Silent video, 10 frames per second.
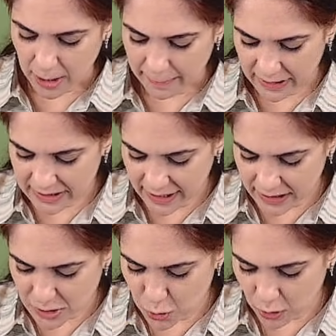But there
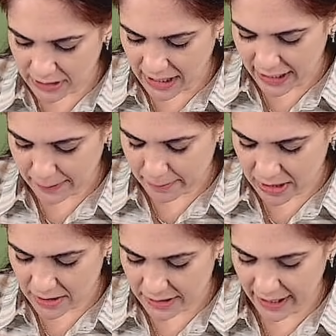is no time
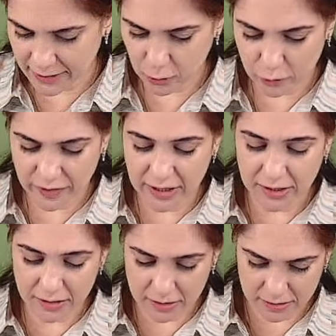barred debt over
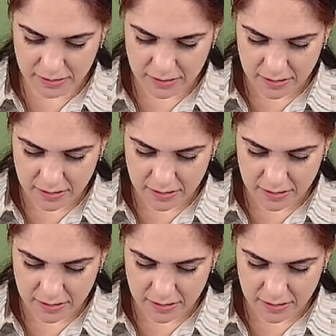here.